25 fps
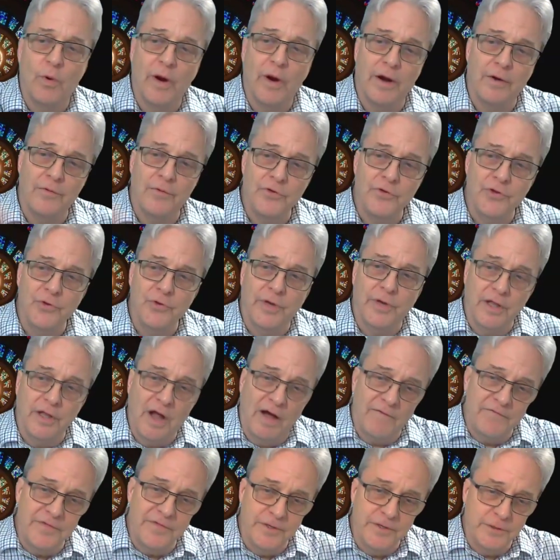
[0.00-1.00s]
where you
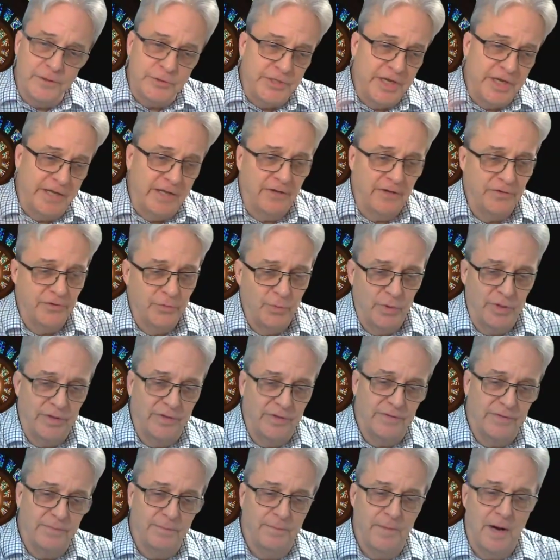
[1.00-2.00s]
get off the interstate onto
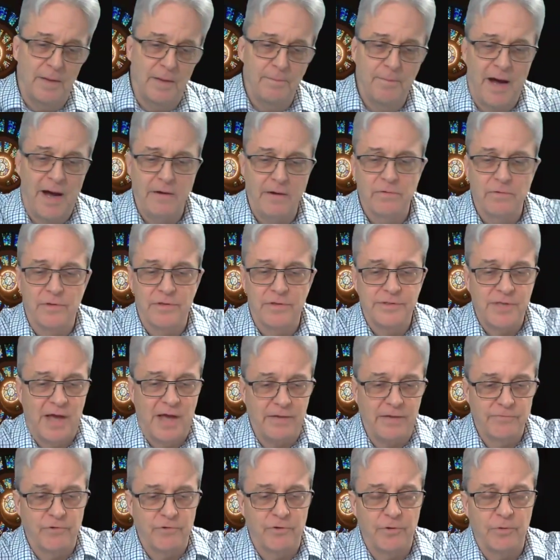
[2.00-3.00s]
one of the
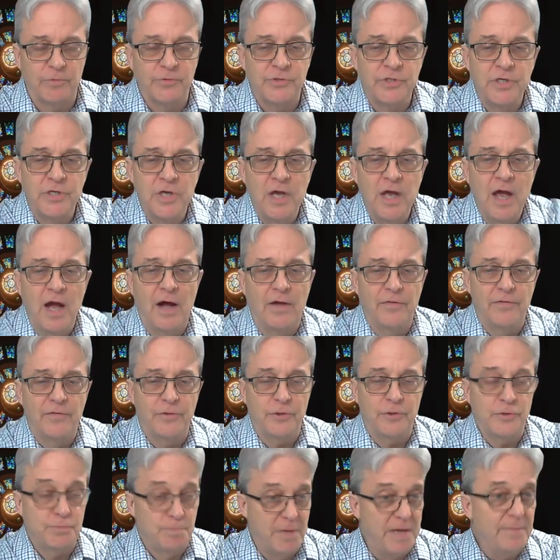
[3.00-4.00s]
side roads.
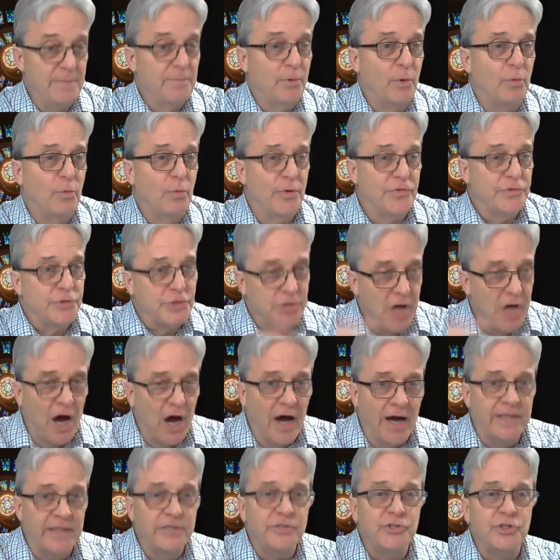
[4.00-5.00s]
There's people with
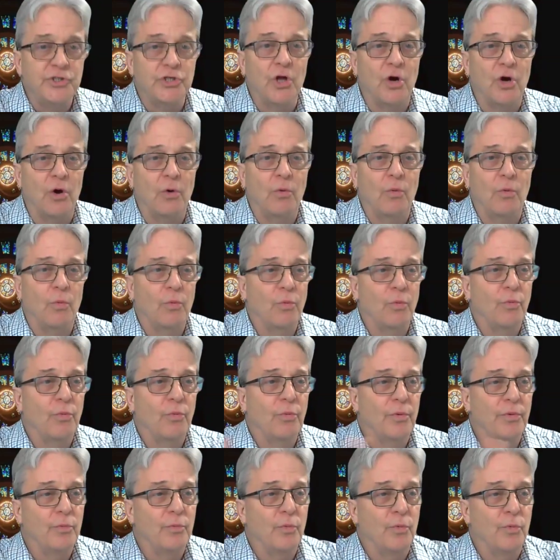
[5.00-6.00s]
signs,
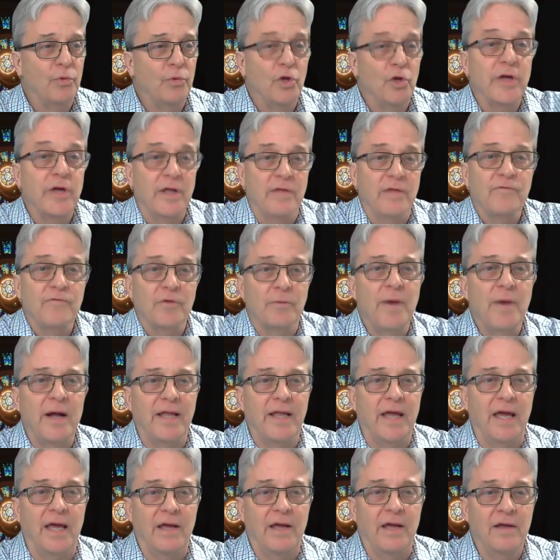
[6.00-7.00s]
looking for
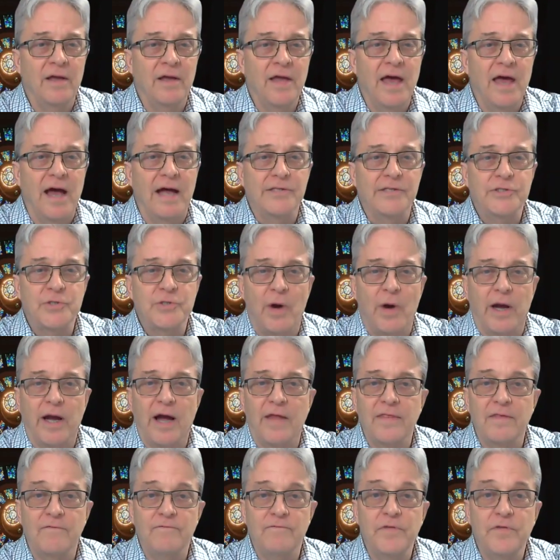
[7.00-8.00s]
money. And so
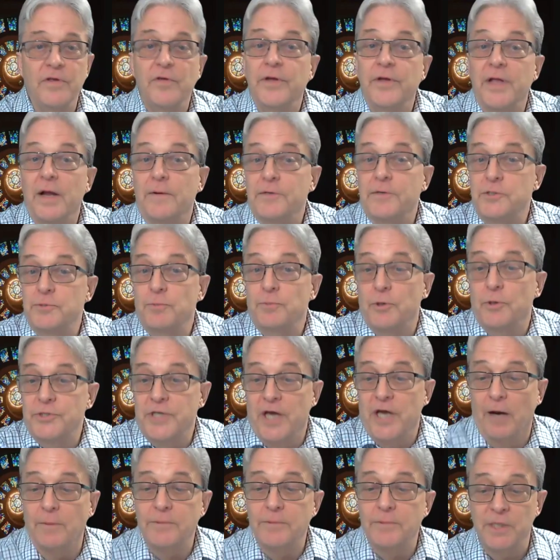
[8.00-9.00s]
I got the feeling I was
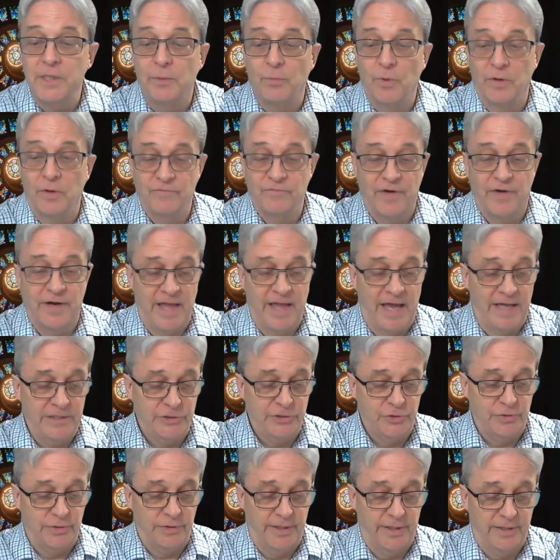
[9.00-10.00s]
supposed to help someone
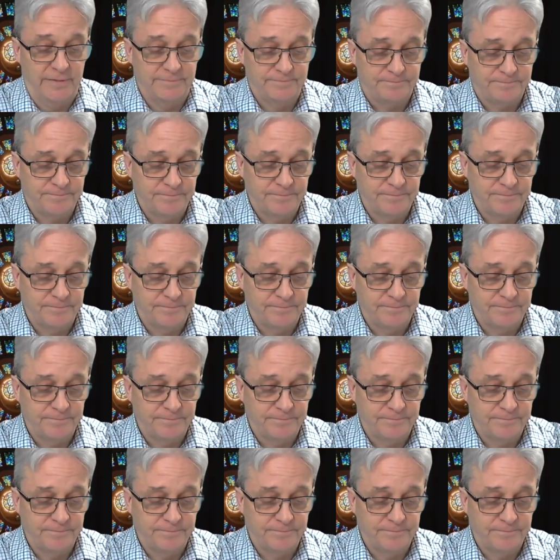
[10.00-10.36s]
financially.